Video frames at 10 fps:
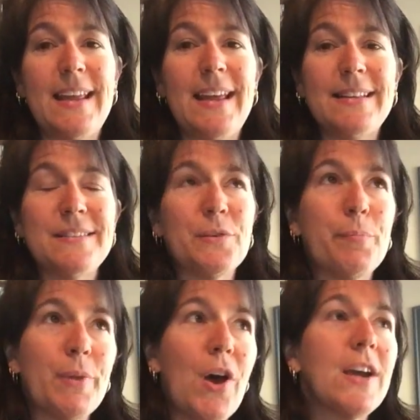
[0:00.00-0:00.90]
And so
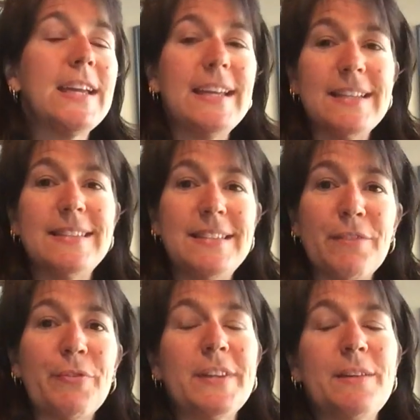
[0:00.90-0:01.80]
blogging is
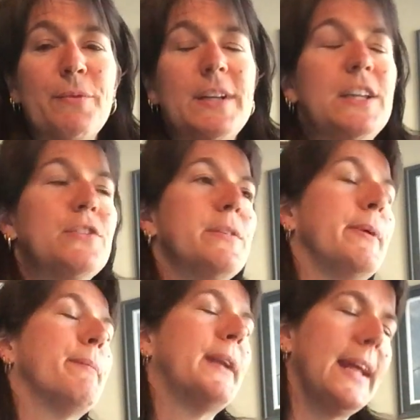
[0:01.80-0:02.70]
different than what it used to
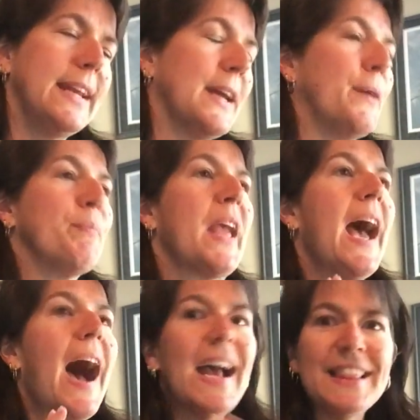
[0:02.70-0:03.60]
be. But anyhow,
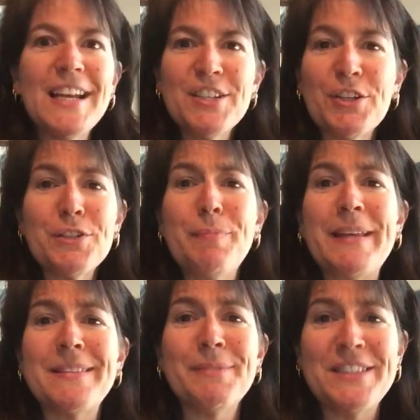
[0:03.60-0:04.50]
I liked hers
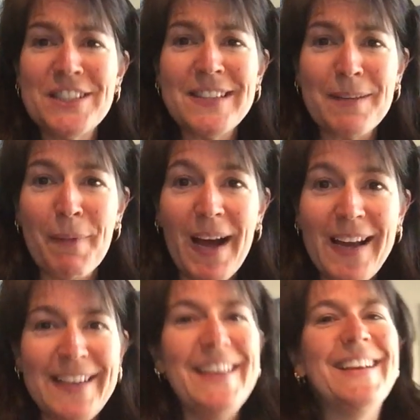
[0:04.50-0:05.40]
because it was just like
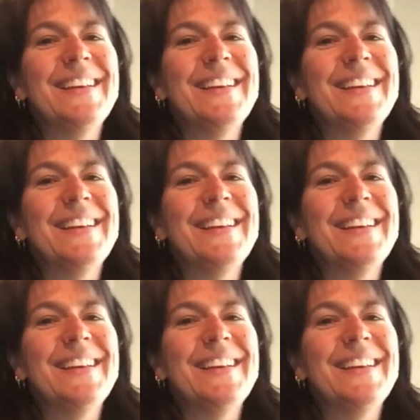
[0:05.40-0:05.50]
mine.